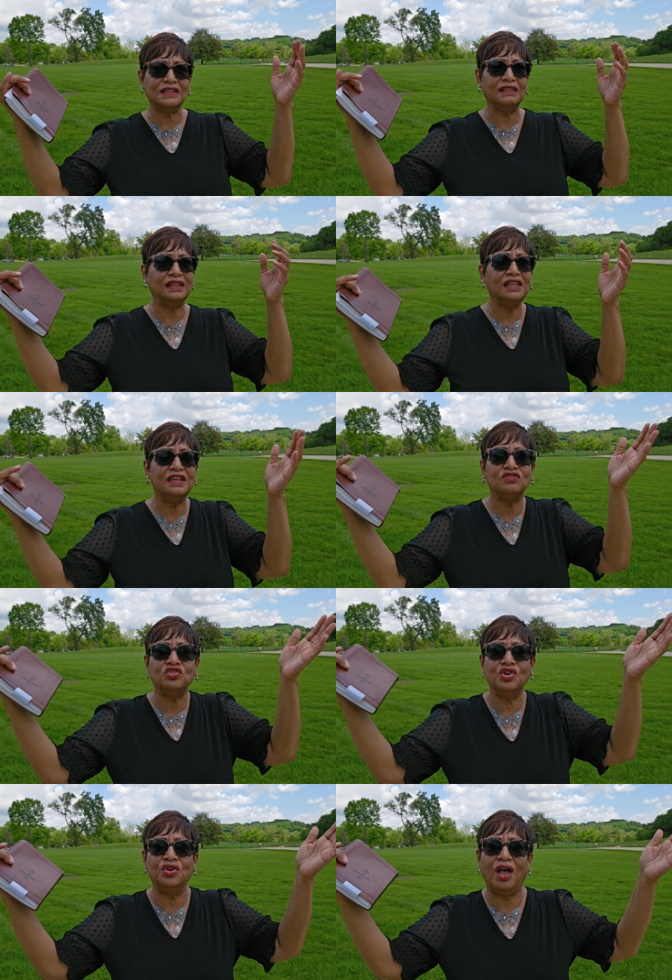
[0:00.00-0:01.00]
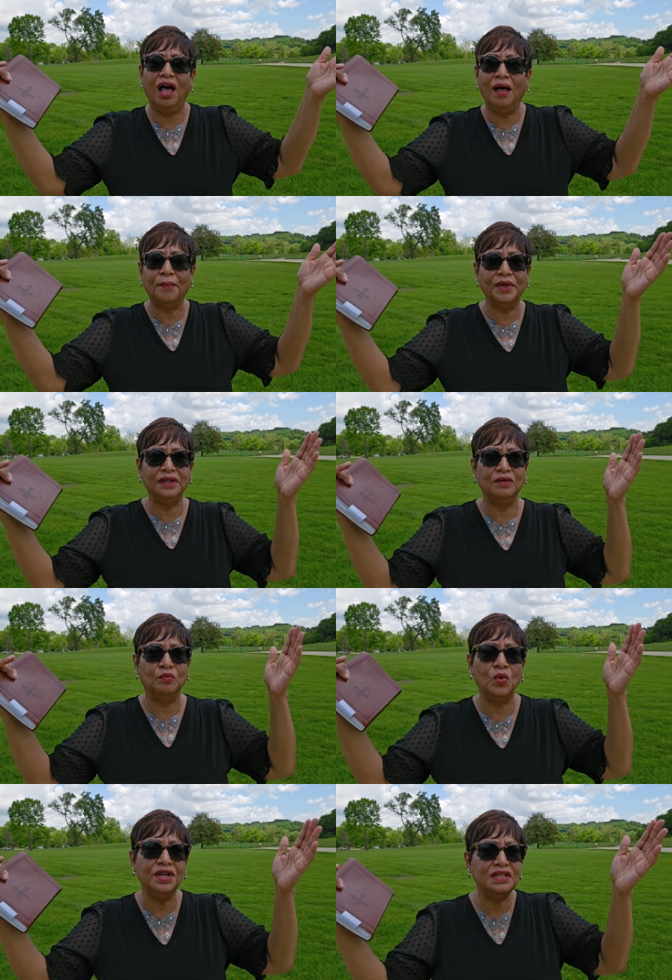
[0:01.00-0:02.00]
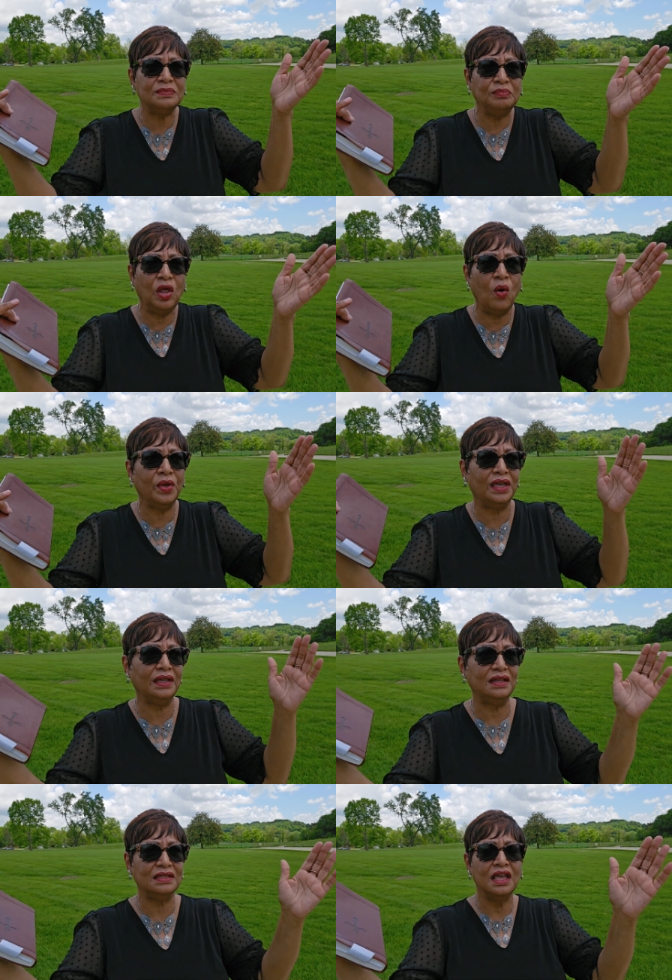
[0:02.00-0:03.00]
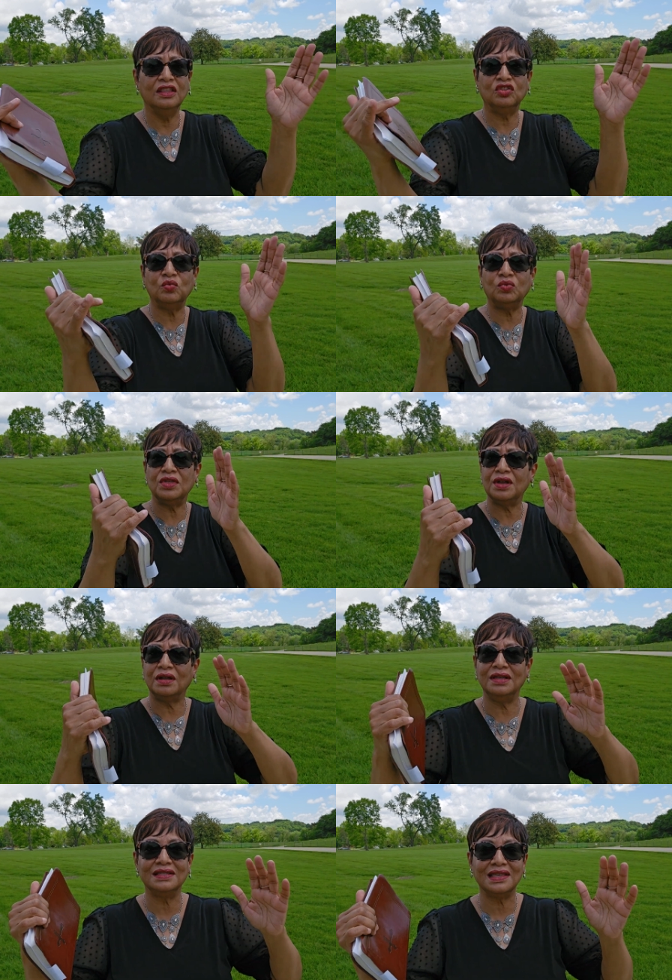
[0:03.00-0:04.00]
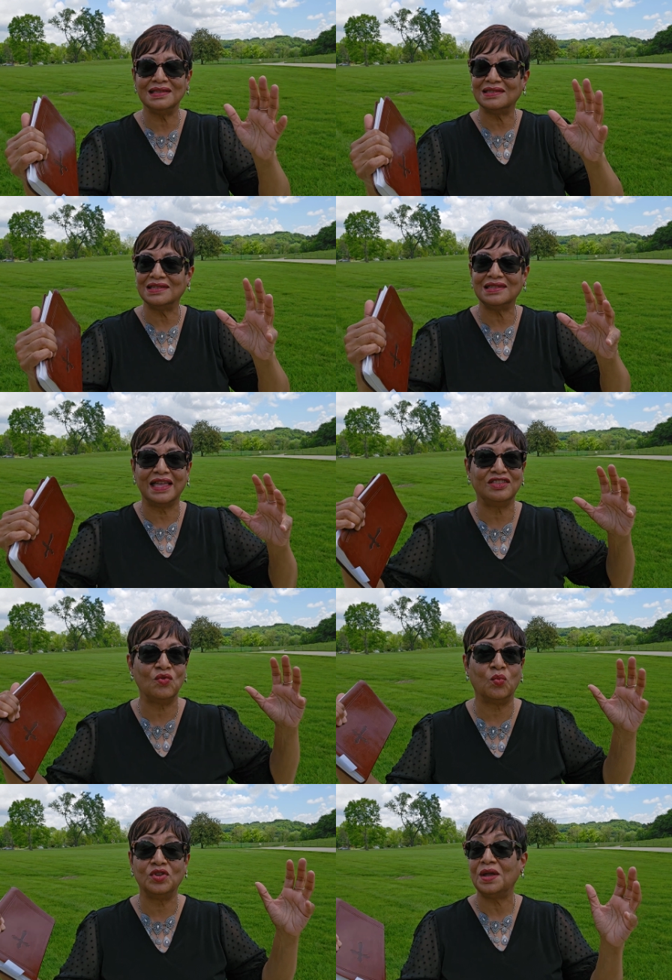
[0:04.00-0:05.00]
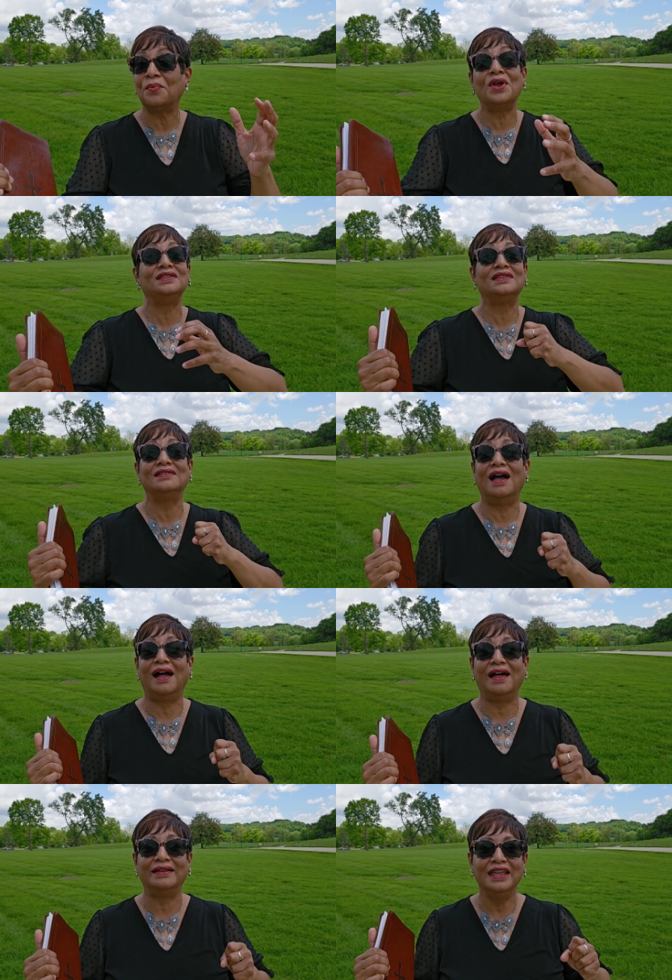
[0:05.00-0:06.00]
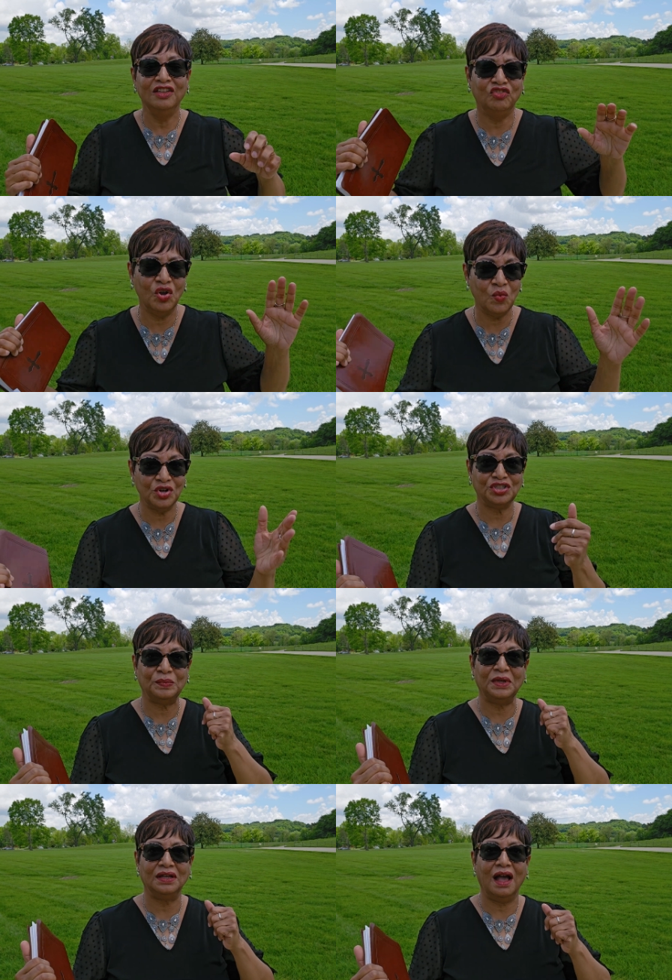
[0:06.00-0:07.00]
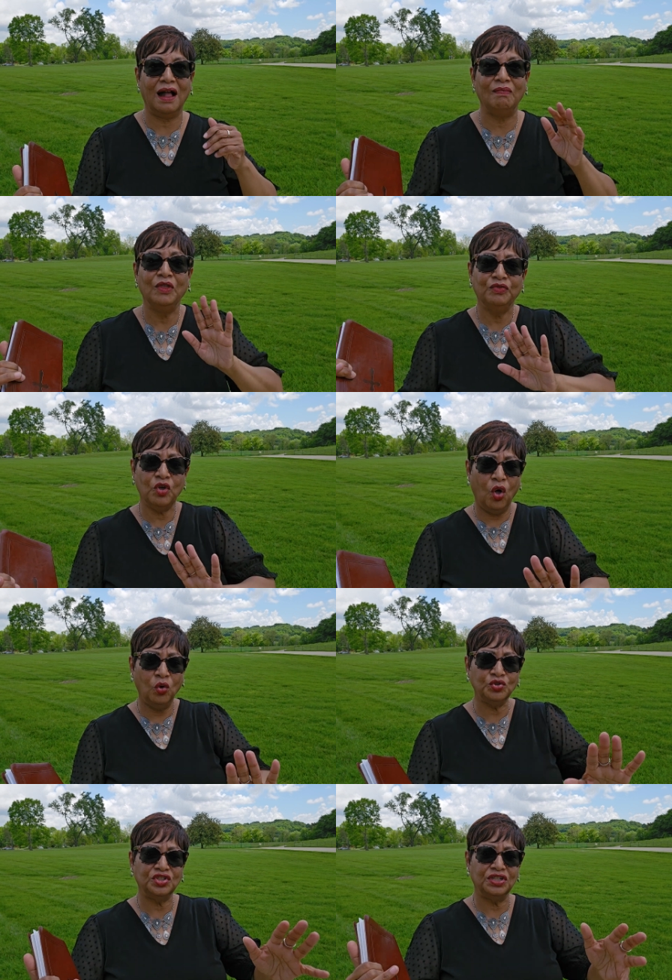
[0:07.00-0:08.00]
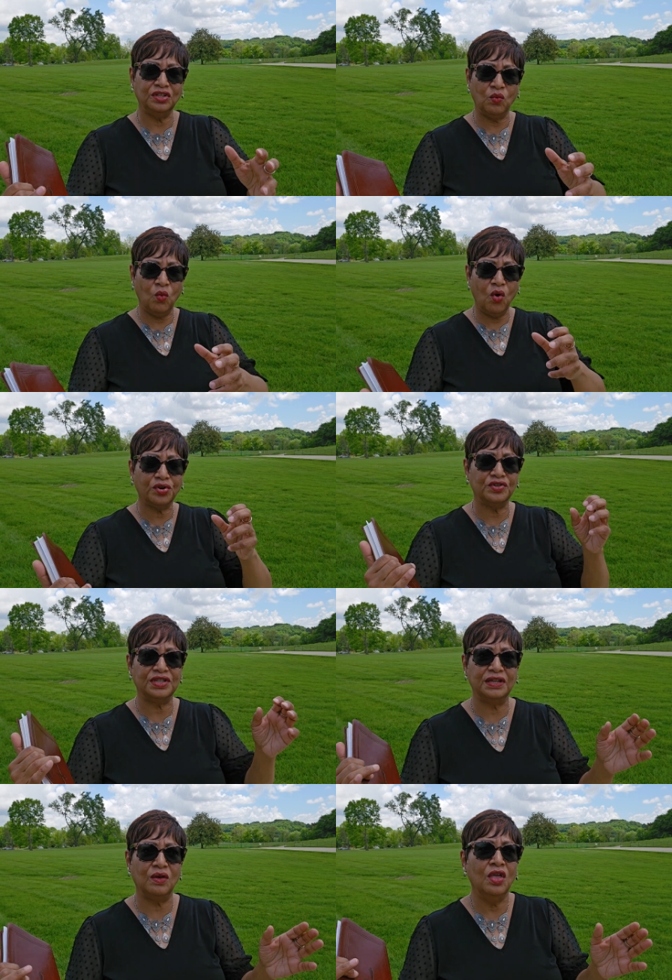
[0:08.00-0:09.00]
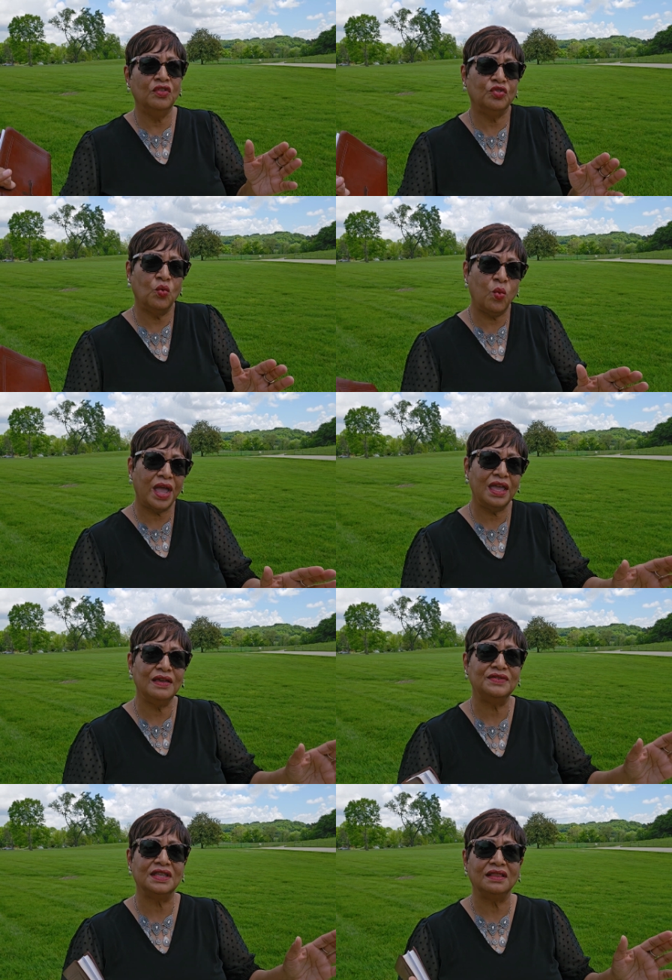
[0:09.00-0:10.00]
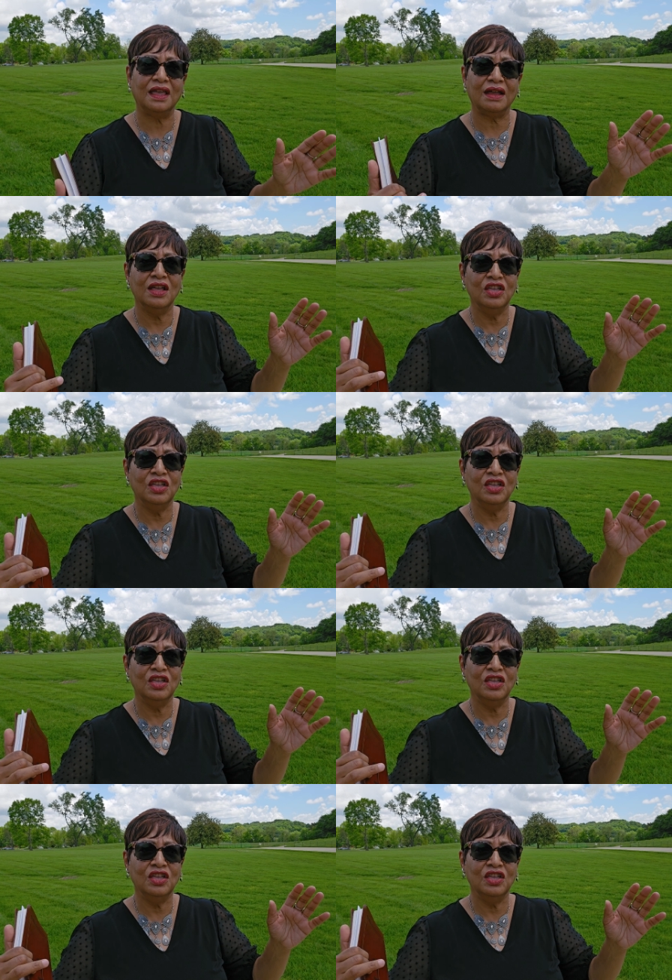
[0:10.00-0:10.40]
and the leaves turn up and the wind is blowing and it's just like they're praising God. They're worshiping God. The ocean and the waters and the waves and they're